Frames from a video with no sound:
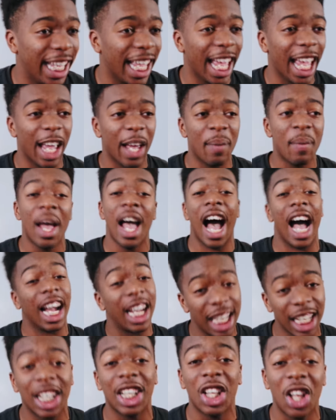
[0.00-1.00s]
game. I
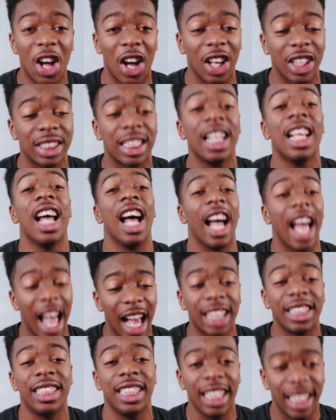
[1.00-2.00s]
could have lost. I
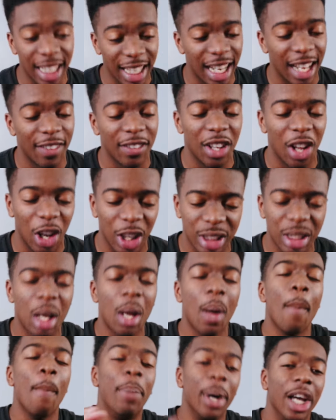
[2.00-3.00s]
actually could have lost.
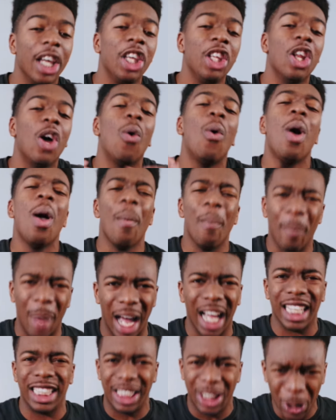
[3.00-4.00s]
But, you know,
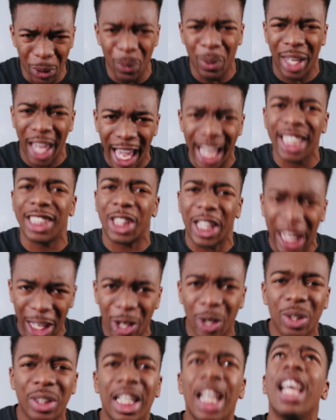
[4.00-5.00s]
my 2K
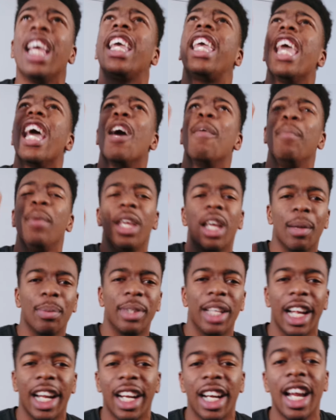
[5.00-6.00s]
skills kept me up
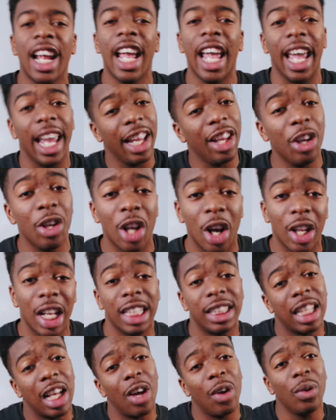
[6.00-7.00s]
there. And, you know,
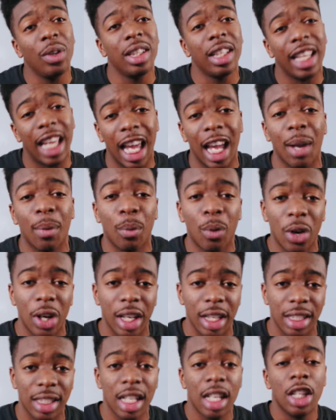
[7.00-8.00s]
that's how game
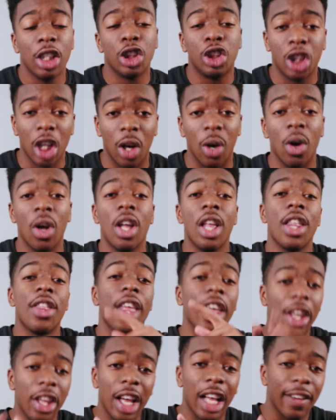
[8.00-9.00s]
runs. So,
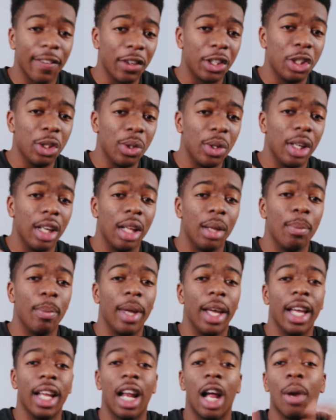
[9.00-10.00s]
thank you guys for tuning in,
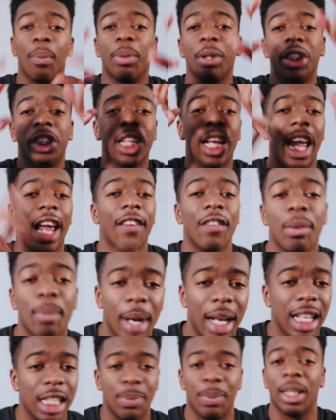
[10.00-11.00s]
man. I appreciate
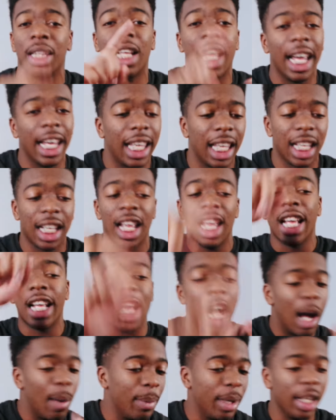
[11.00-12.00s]
everybody that's been liking,
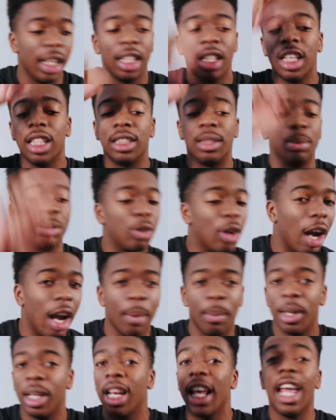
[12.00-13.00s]
commenting,
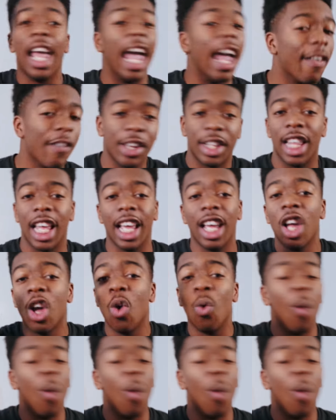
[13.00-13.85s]
subscribing, everything.